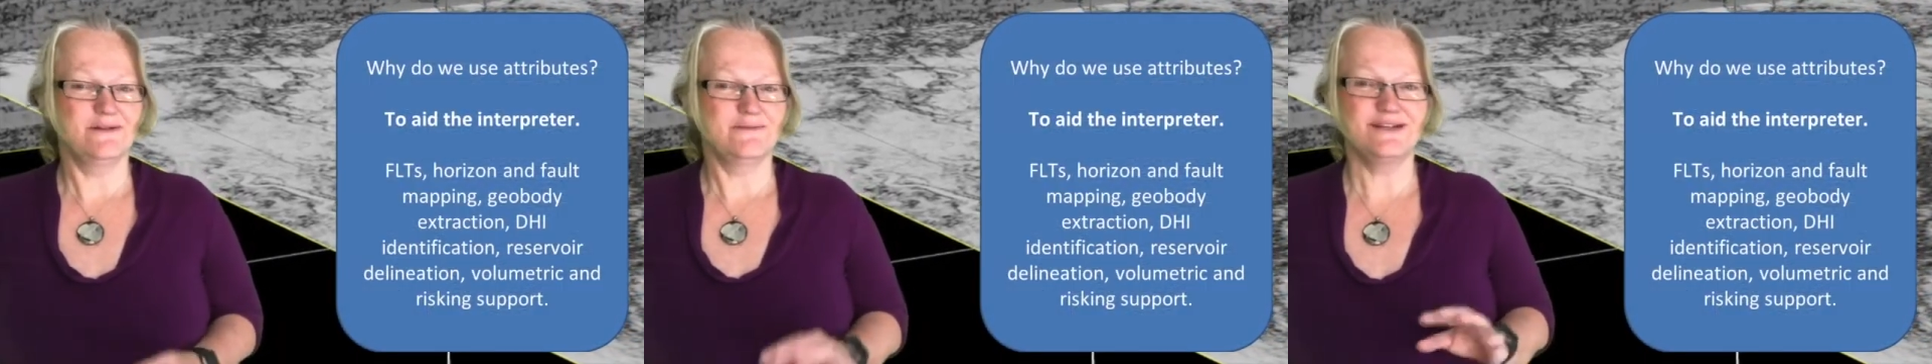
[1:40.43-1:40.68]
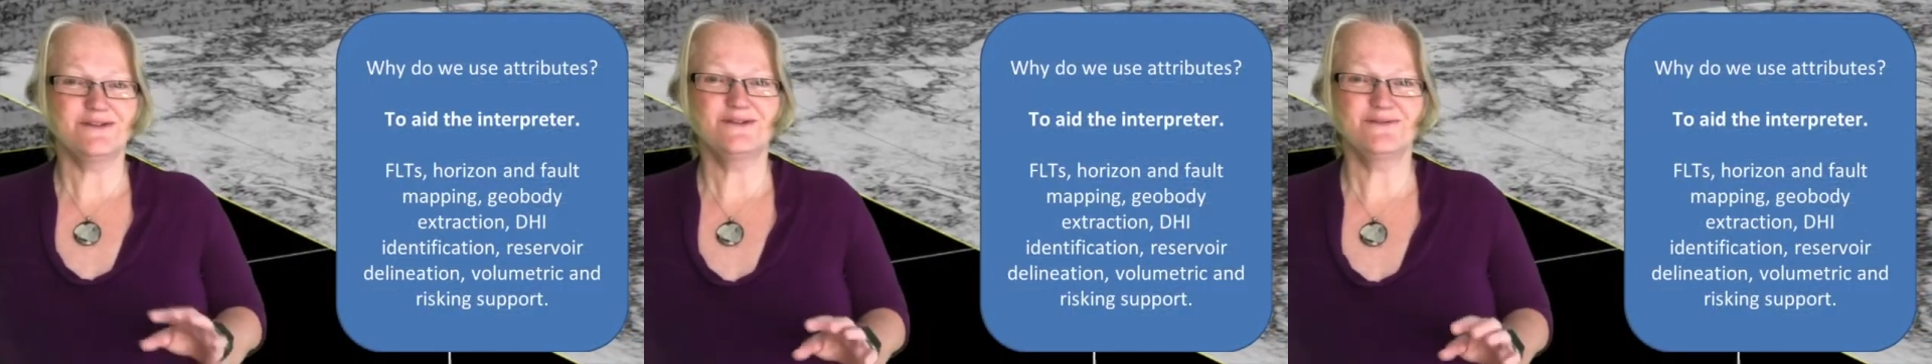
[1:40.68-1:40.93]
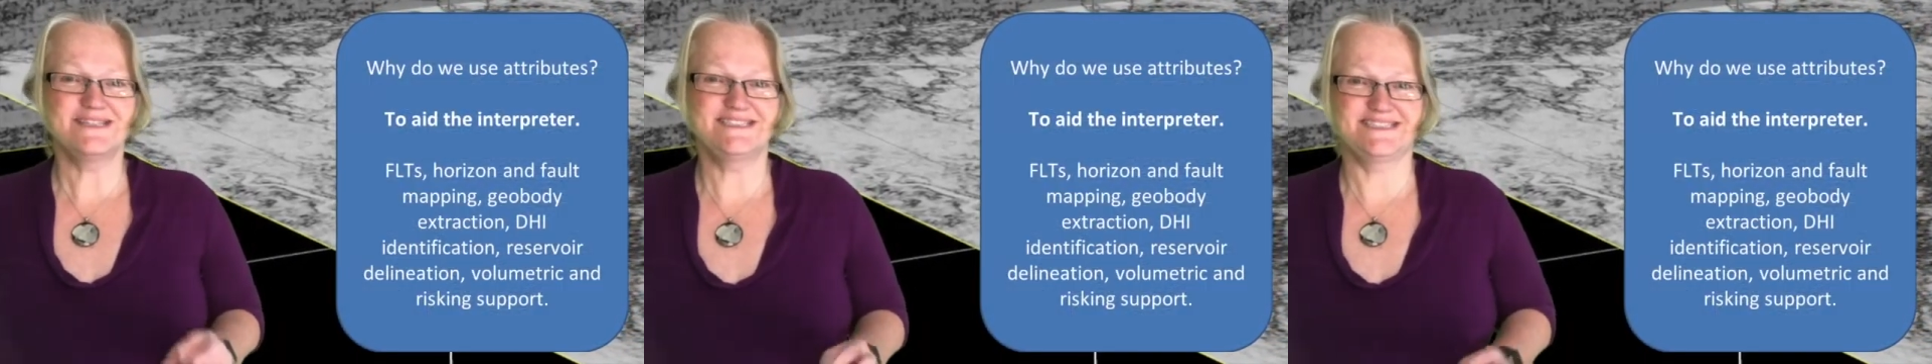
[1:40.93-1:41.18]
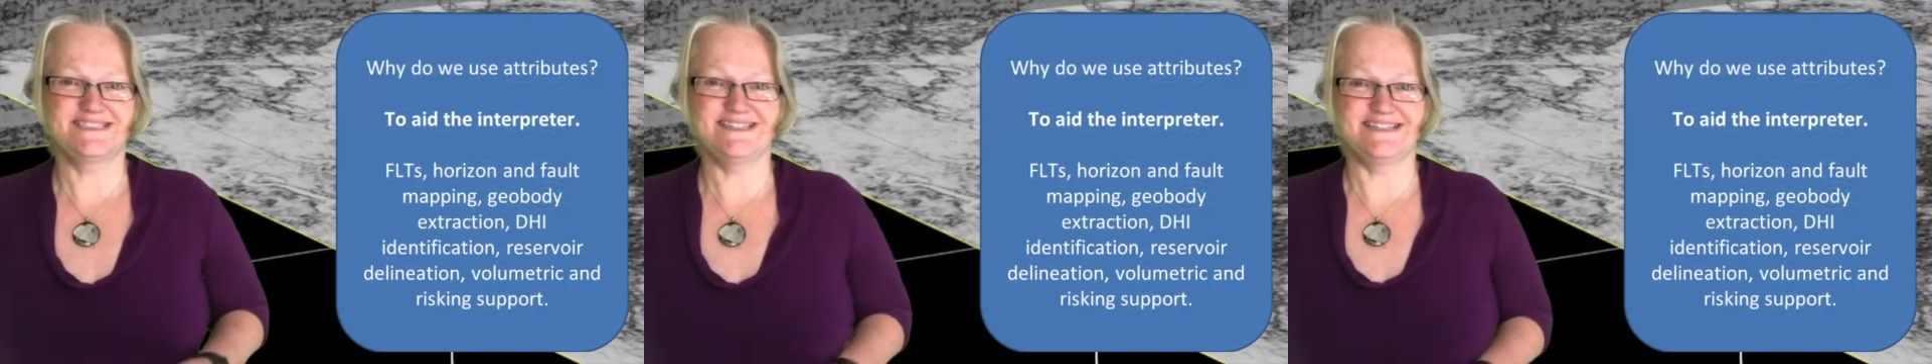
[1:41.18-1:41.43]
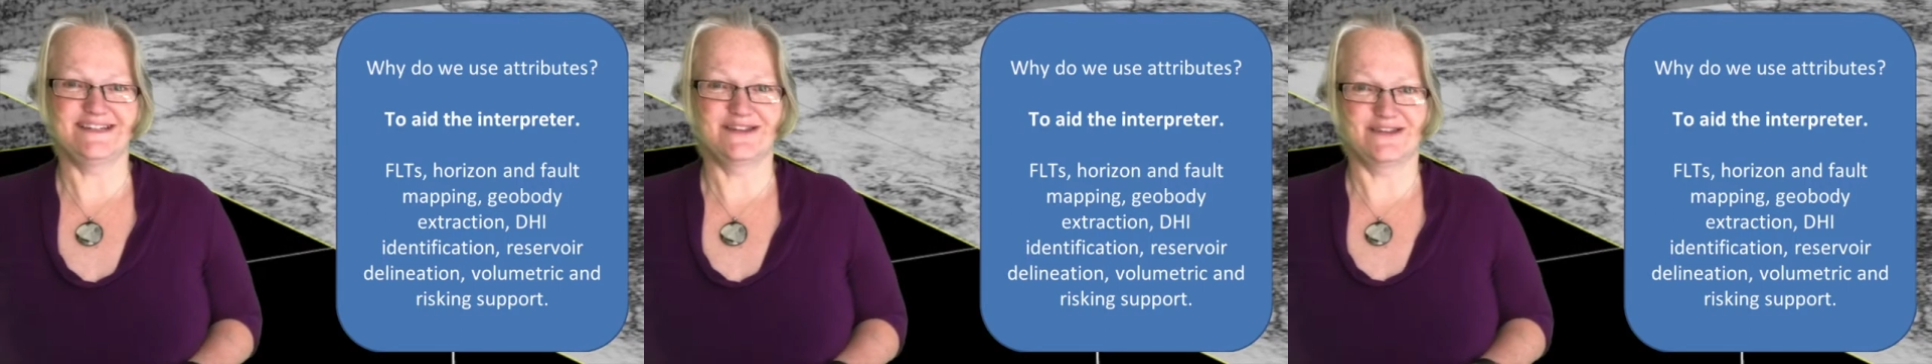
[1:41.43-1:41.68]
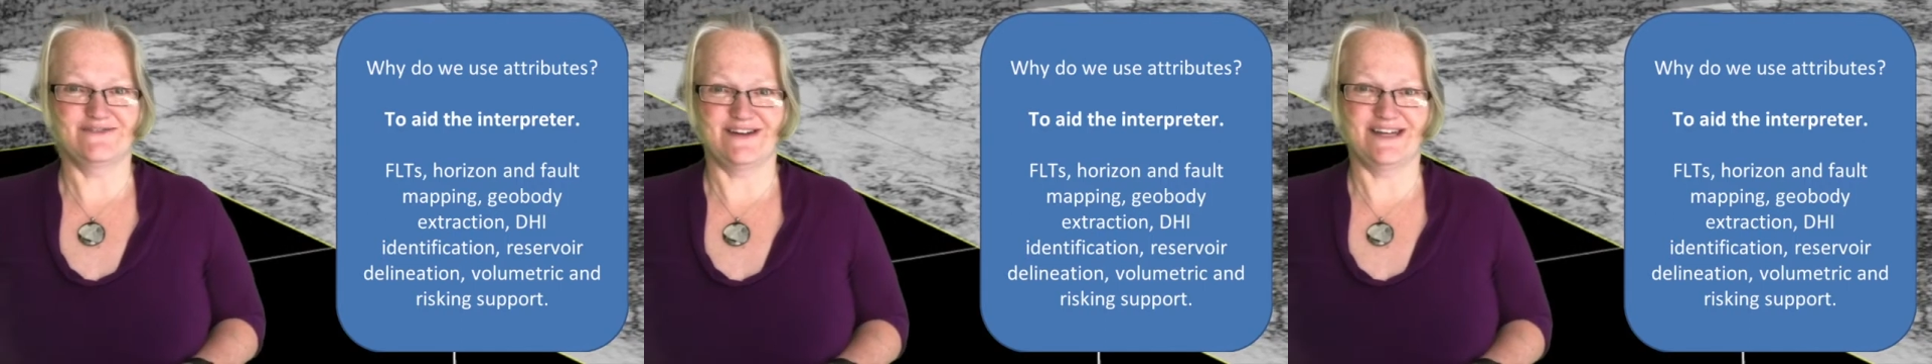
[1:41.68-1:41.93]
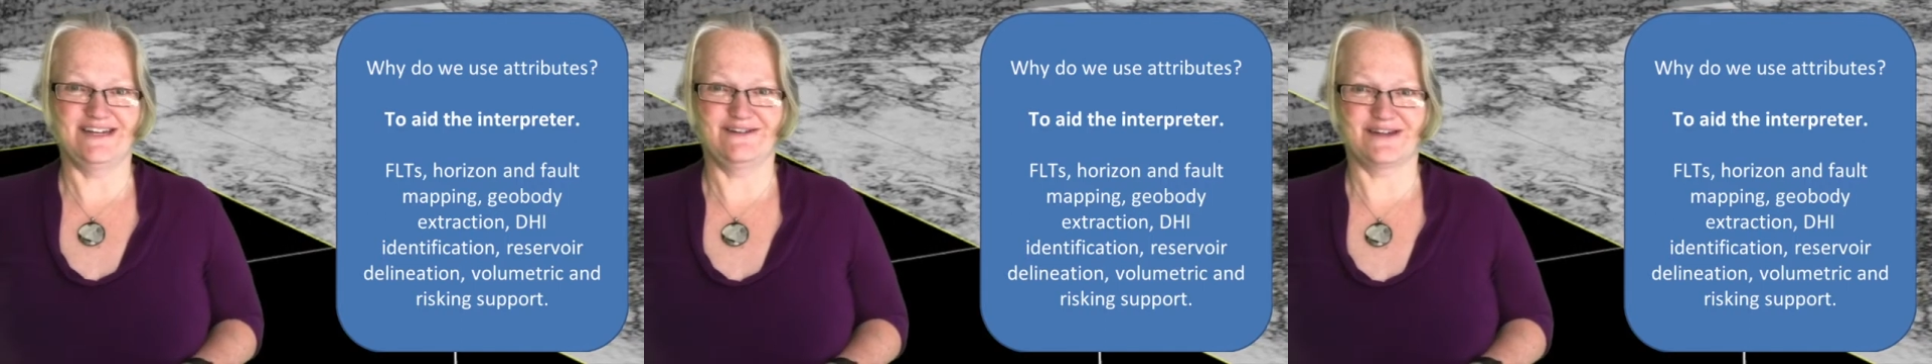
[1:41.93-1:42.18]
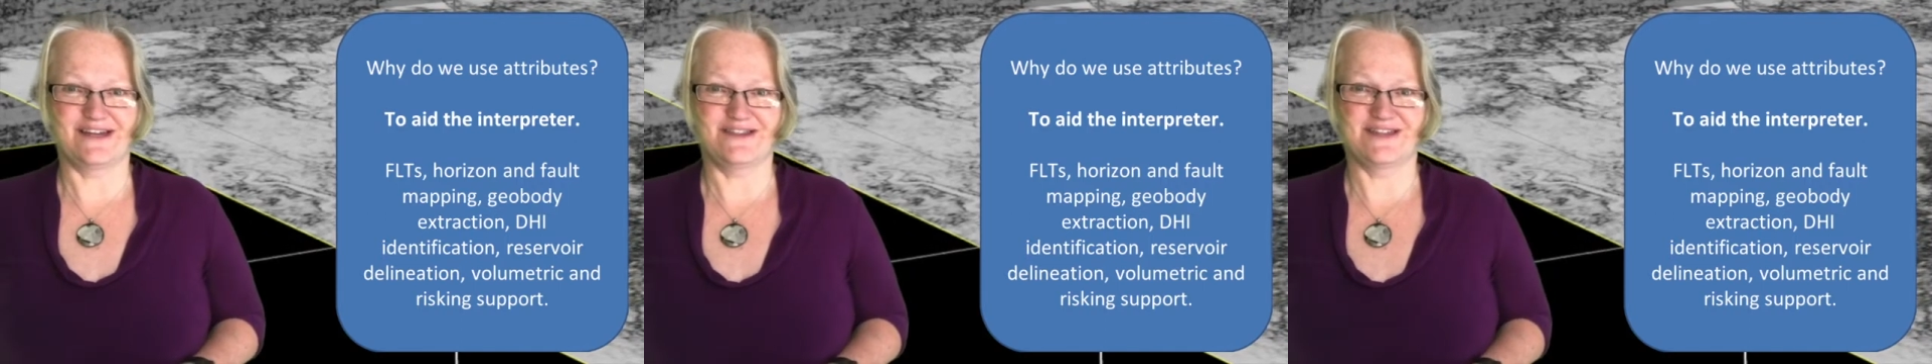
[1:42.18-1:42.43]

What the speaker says: We don't always see the funny looking